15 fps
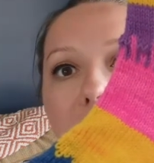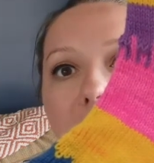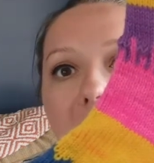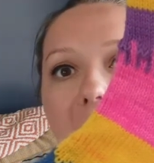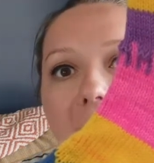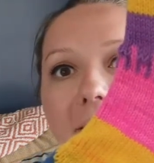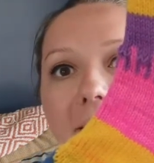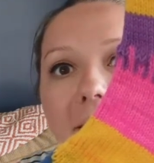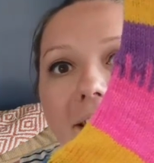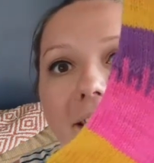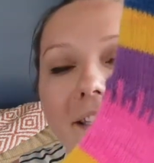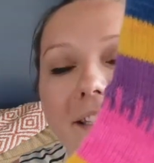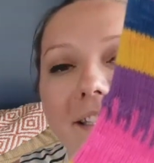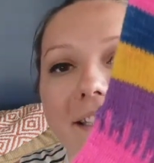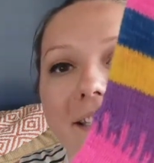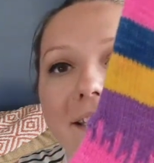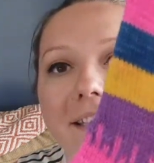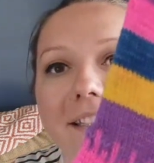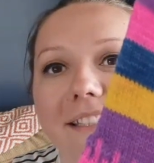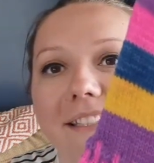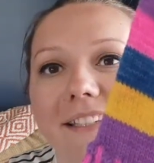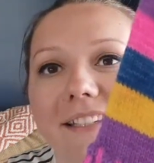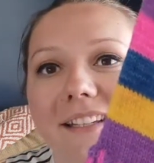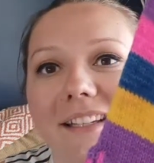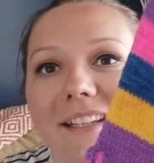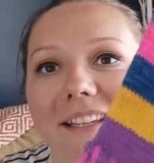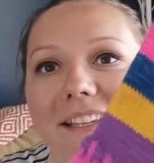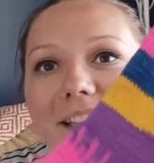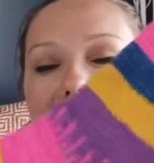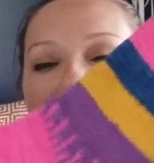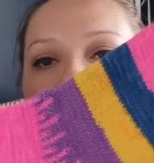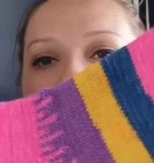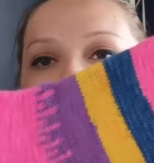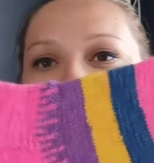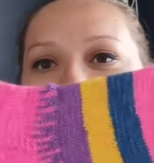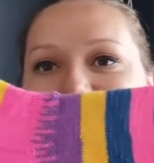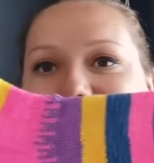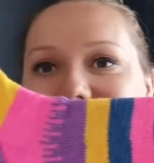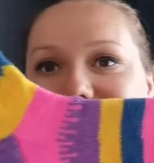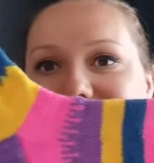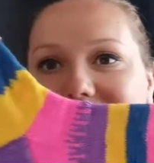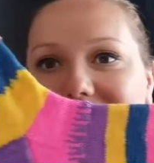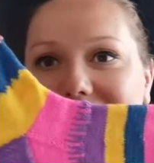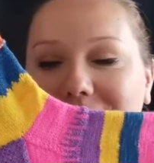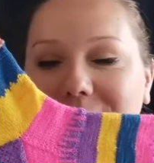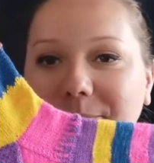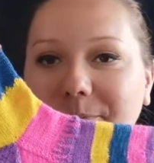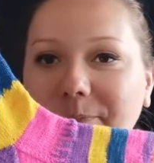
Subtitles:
fun it is. It's just,